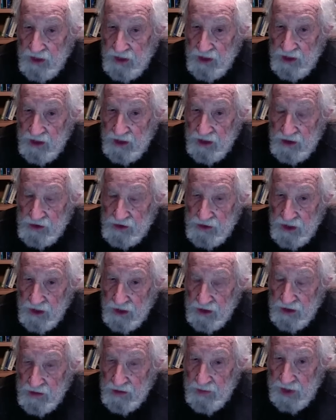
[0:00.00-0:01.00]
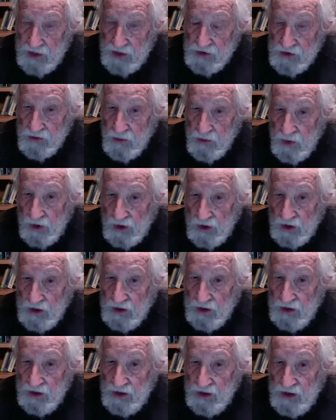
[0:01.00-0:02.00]
He's done the major work
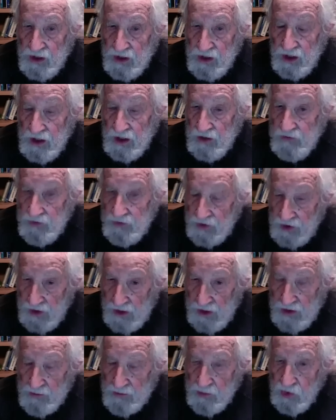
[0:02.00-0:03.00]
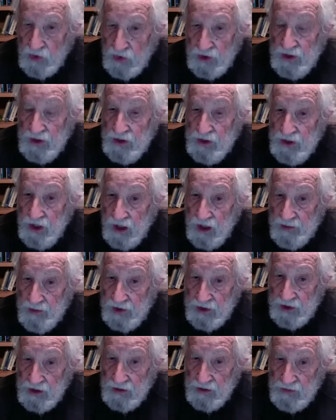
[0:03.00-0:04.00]
on a very important topic.
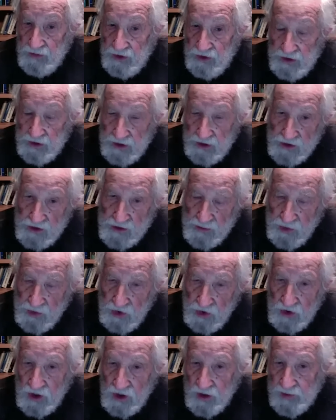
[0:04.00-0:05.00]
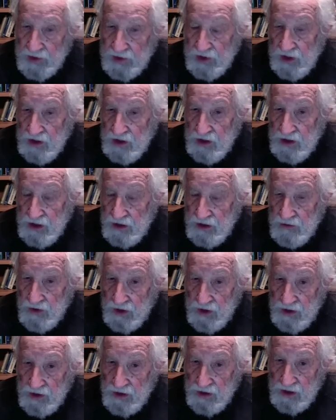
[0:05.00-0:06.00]
He has a book coming out on it
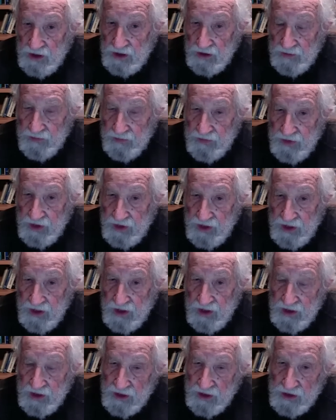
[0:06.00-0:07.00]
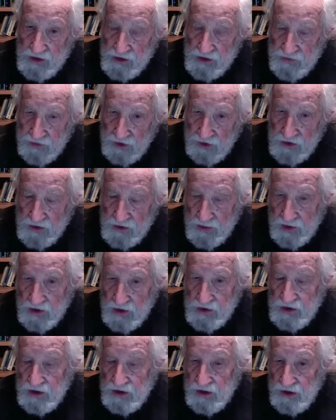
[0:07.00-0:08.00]
right now. He's the first
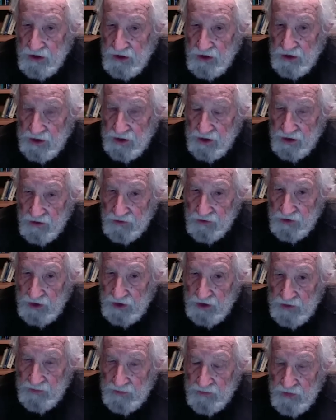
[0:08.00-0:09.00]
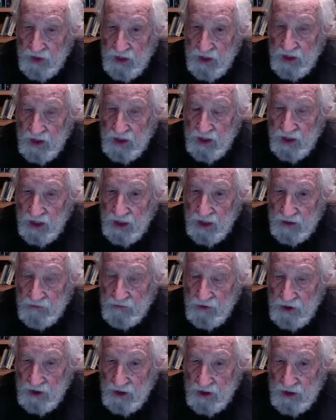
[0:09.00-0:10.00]
person to look carefully at
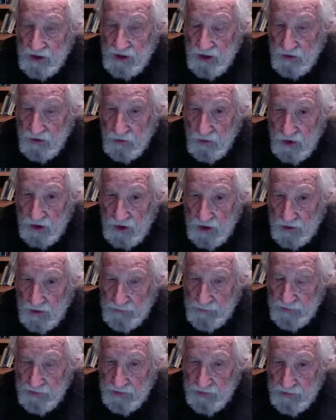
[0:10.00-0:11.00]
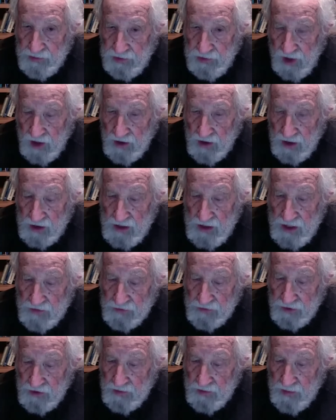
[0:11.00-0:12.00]
a
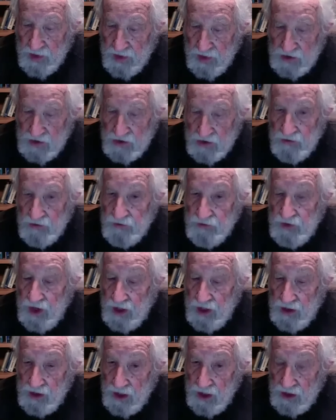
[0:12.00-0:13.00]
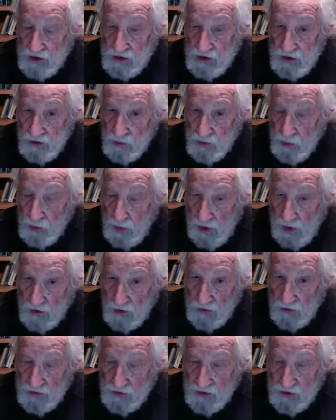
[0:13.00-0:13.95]
different measure of national wealth.